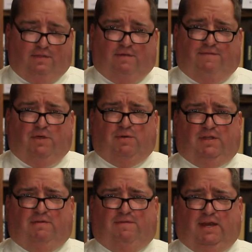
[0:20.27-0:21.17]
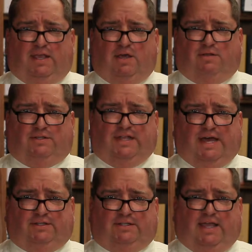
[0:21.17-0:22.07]
The viewing of the video does
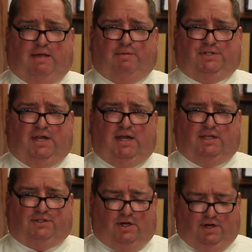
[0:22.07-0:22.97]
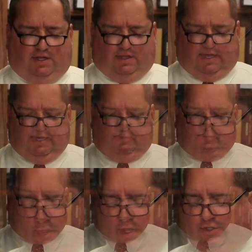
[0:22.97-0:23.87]
not establish any attorney-client
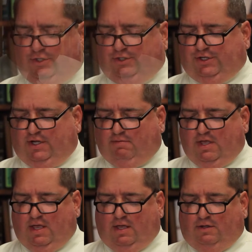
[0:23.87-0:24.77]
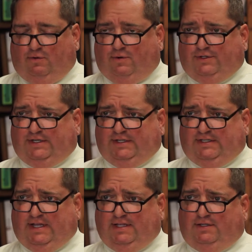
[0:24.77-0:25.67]
relationship, nor is it
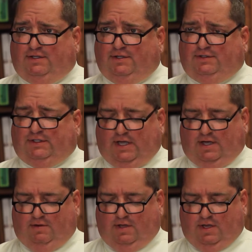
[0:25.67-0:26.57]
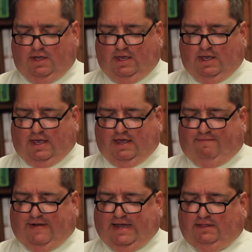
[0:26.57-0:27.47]
intended to do so. And
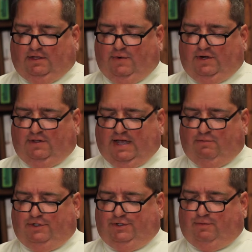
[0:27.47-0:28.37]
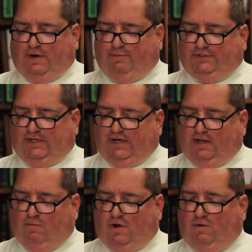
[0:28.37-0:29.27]
finally, we do not wish to represent
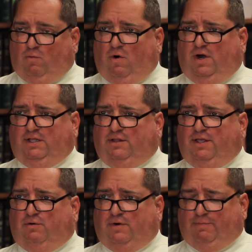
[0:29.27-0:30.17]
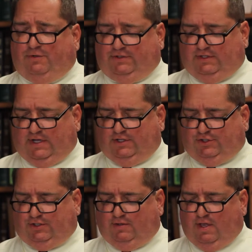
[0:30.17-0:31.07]
anyone wanting legal
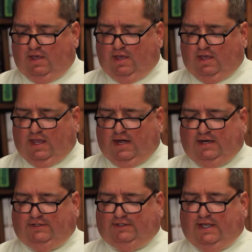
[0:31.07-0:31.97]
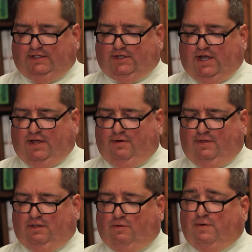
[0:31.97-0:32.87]
representation in any states other
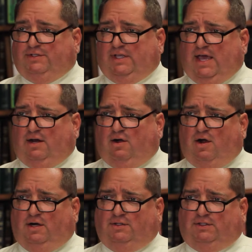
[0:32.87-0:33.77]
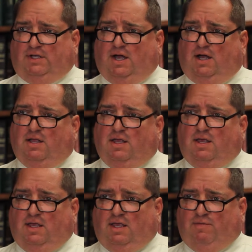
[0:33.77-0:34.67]
than Louisiana, Arkansas,
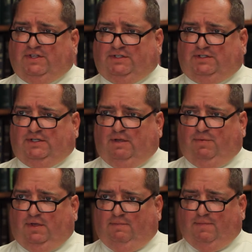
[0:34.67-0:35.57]
and Mississippi.